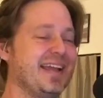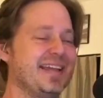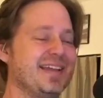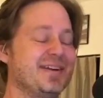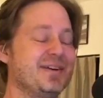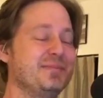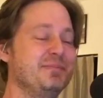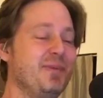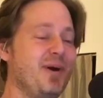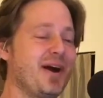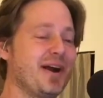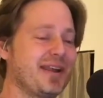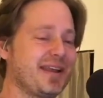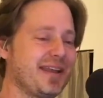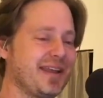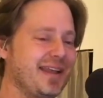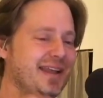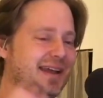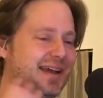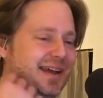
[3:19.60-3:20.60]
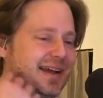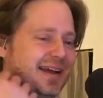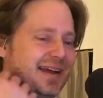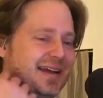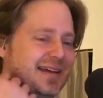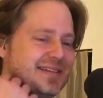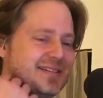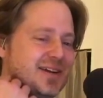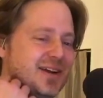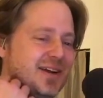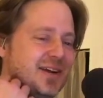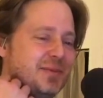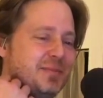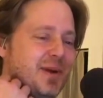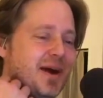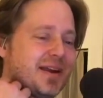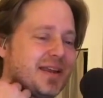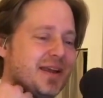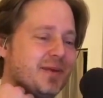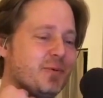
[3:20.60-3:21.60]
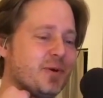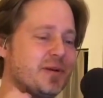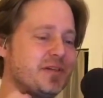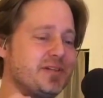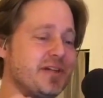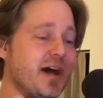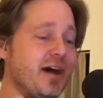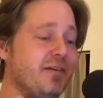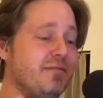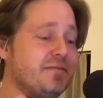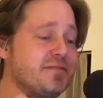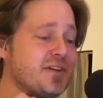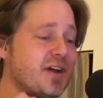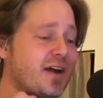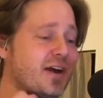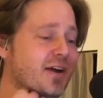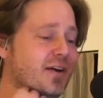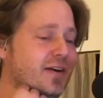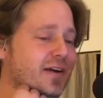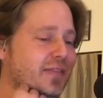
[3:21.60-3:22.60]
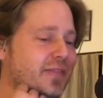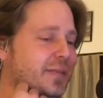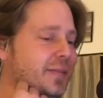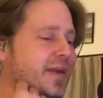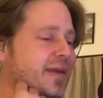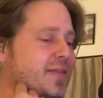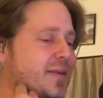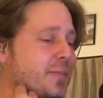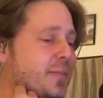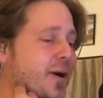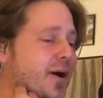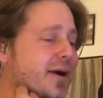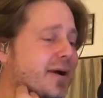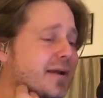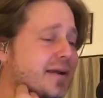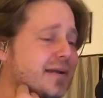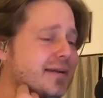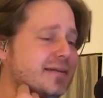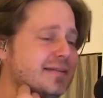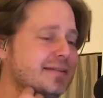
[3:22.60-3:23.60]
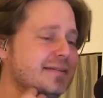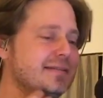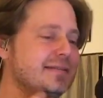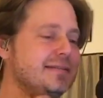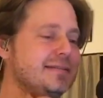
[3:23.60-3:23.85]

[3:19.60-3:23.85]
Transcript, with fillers: you're marking. mark so that. you're marking where doves are on the in the park